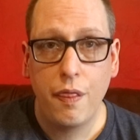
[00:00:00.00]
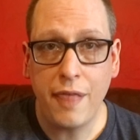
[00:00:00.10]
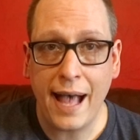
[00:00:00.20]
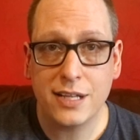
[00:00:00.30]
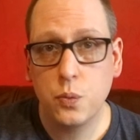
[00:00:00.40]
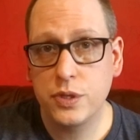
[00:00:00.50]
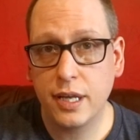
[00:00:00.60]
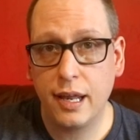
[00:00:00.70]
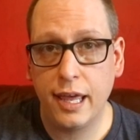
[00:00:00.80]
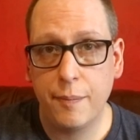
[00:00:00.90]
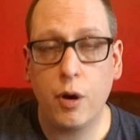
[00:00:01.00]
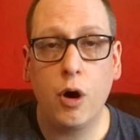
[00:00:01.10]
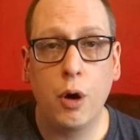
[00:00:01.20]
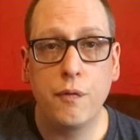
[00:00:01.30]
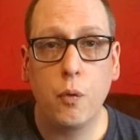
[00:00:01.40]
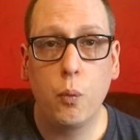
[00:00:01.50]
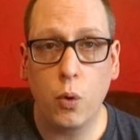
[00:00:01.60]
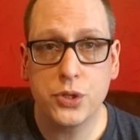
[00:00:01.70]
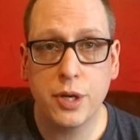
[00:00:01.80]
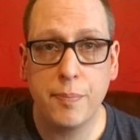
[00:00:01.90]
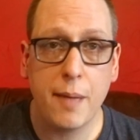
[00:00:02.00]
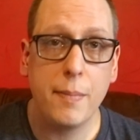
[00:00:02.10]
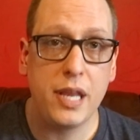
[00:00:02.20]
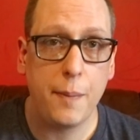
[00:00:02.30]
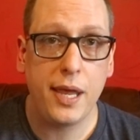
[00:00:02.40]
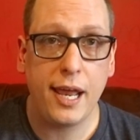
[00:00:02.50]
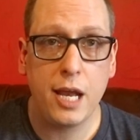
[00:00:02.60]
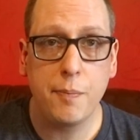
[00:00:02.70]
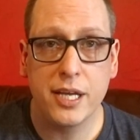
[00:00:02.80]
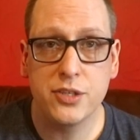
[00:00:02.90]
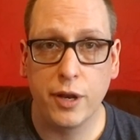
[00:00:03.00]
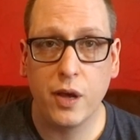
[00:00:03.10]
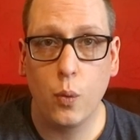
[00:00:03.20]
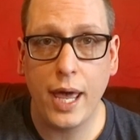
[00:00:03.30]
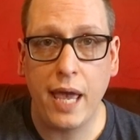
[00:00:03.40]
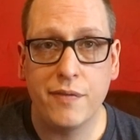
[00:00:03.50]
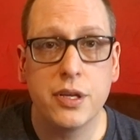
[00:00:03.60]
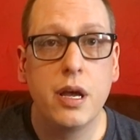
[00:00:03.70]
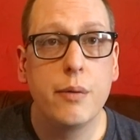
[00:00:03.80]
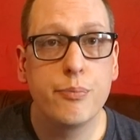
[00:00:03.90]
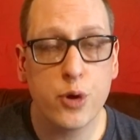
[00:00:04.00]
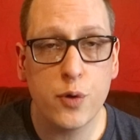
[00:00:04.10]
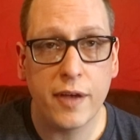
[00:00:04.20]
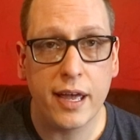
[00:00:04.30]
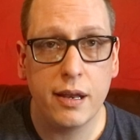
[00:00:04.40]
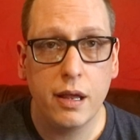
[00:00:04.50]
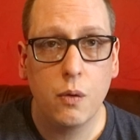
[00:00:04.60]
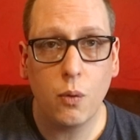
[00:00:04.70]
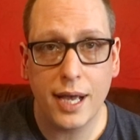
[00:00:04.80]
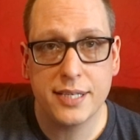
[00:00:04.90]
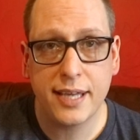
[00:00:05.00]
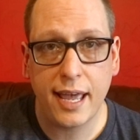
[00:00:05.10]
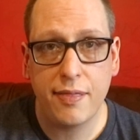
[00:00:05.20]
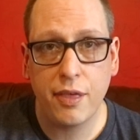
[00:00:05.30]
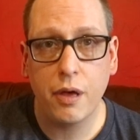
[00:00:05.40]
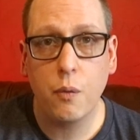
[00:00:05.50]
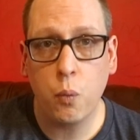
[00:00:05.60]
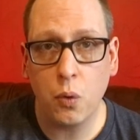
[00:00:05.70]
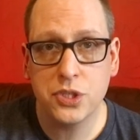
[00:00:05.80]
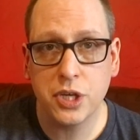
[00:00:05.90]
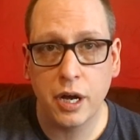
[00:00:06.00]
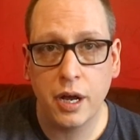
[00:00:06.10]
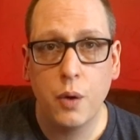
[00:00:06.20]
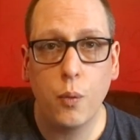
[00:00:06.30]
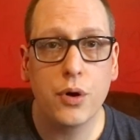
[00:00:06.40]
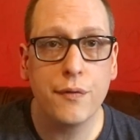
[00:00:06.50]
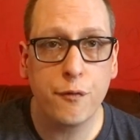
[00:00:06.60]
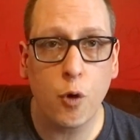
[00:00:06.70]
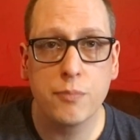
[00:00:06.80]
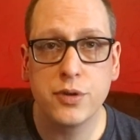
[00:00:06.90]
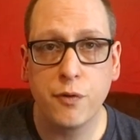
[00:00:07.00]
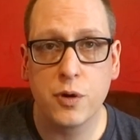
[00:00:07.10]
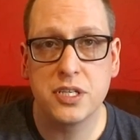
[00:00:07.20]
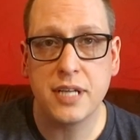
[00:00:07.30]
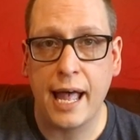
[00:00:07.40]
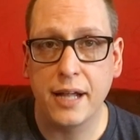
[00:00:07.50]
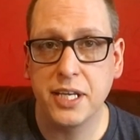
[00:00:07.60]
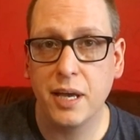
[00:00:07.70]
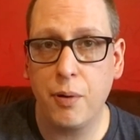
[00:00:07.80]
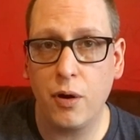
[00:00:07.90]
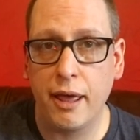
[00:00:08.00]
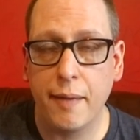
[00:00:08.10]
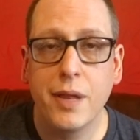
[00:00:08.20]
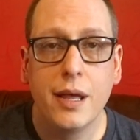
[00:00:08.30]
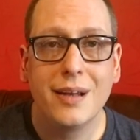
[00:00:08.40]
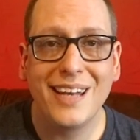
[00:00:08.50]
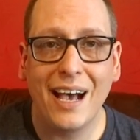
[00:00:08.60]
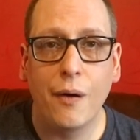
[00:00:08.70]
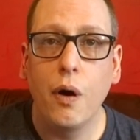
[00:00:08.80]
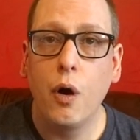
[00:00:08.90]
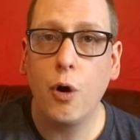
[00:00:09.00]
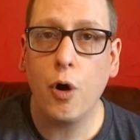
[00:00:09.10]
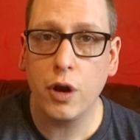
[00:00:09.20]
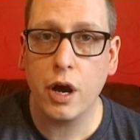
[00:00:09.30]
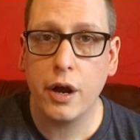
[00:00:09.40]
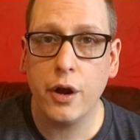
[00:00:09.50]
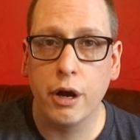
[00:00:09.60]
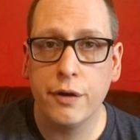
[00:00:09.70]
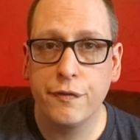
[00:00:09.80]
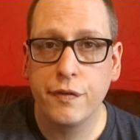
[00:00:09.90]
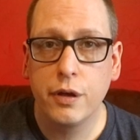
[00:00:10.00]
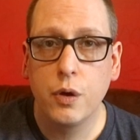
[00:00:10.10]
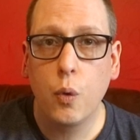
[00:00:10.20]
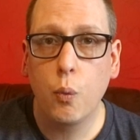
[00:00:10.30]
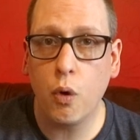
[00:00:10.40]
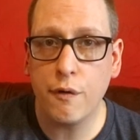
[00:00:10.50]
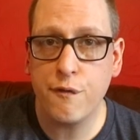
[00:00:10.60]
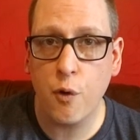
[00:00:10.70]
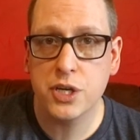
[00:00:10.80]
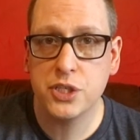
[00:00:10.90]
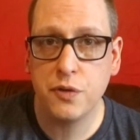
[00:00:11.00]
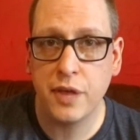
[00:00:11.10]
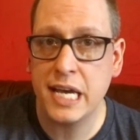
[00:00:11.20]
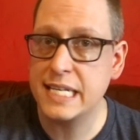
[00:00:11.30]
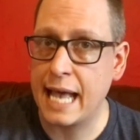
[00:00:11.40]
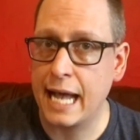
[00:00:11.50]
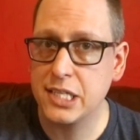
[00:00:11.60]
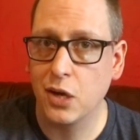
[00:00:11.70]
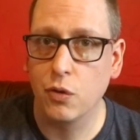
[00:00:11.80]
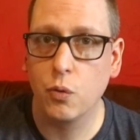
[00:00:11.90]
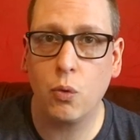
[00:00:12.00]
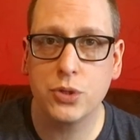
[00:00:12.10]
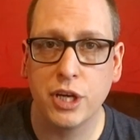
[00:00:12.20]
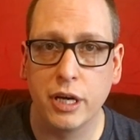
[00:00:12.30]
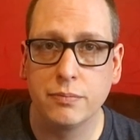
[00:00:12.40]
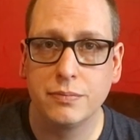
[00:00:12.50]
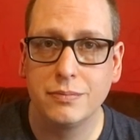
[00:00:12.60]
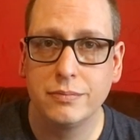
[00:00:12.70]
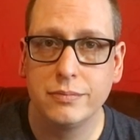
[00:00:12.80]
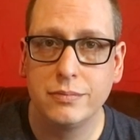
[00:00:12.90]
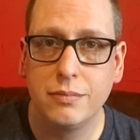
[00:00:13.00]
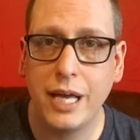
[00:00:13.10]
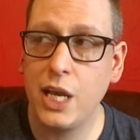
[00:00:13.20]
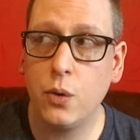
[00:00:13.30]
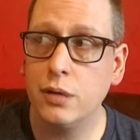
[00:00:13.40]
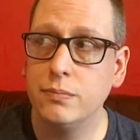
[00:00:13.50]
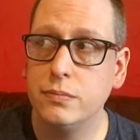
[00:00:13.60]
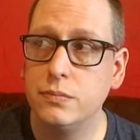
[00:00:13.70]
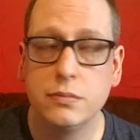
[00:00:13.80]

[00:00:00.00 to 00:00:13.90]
That was a clip of water being manipulated by sonic waves, proving what I say, that water will conform to forces acting upon it. Now, on our Earth, what force do you think is acting on the water? Anyone?